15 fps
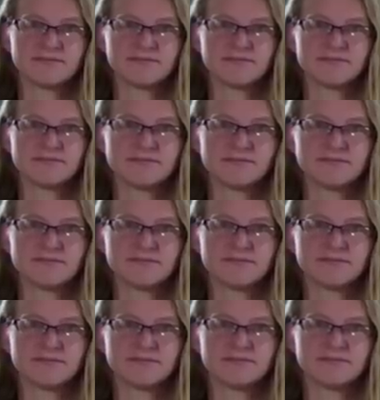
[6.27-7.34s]

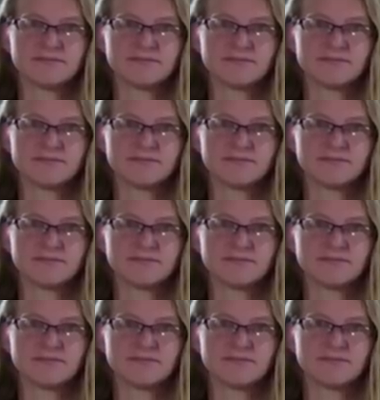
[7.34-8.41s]

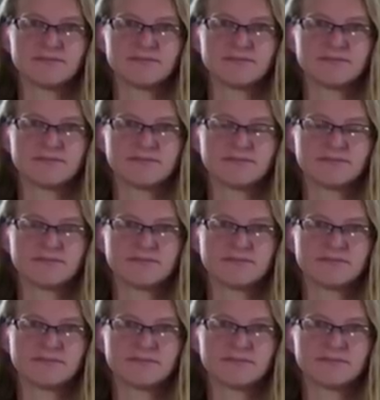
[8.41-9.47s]

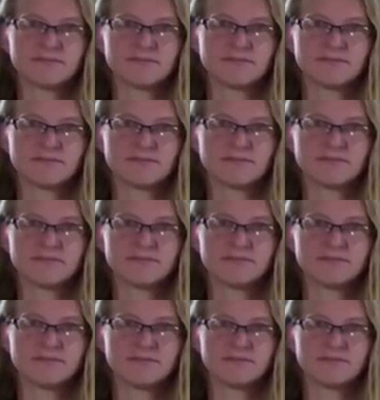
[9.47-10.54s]

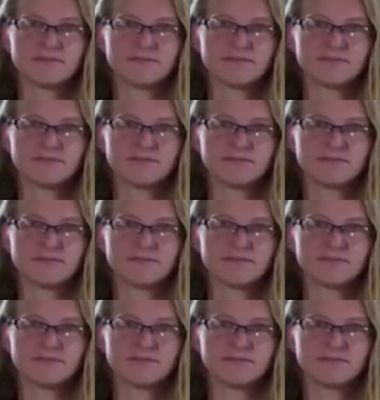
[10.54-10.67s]
(not speaking)